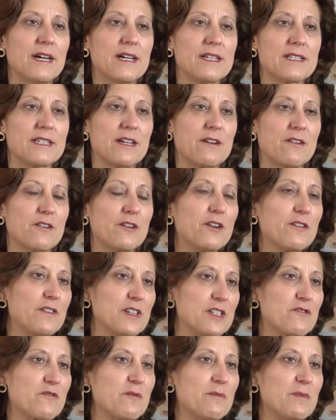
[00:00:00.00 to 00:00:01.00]
Sarah
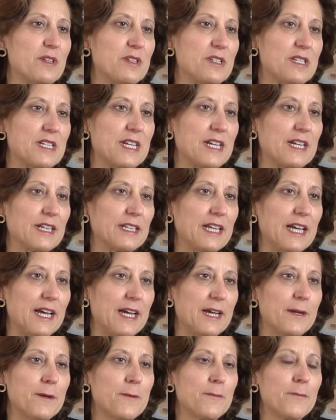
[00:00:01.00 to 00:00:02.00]
Hurwitz from
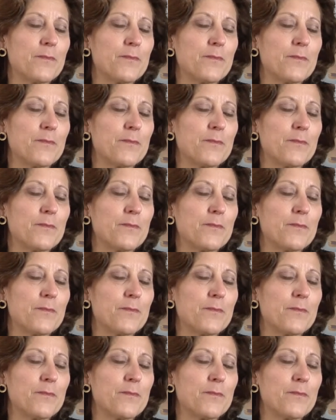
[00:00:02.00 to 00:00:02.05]
UCLA.